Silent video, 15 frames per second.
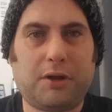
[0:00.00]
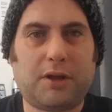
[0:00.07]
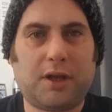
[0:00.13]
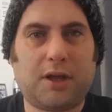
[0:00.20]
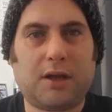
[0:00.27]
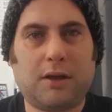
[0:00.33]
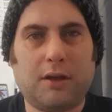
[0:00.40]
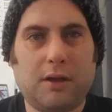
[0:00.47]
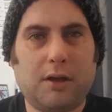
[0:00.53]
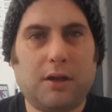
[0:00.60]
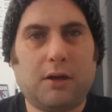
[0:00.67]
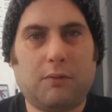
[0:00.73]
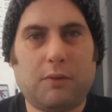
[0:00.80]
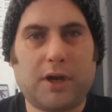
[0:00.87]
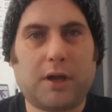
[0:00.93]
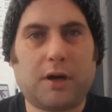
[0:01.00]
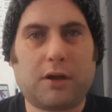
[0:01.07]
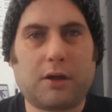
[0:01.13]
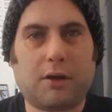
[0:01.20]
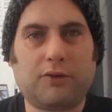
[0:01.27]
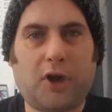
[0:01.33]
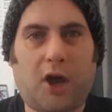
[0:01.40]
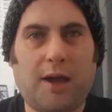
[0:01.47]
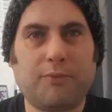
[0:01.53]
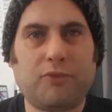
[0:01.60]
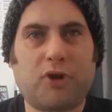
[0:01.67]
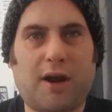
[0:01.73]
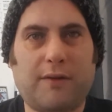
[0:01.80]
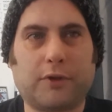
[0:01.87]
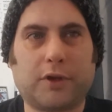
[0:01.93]
here, we're gonna go time
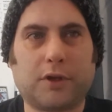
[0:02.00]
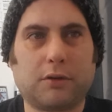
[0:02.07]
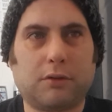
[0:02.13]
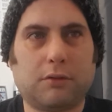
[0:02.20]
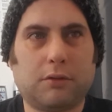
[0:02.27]
traveling.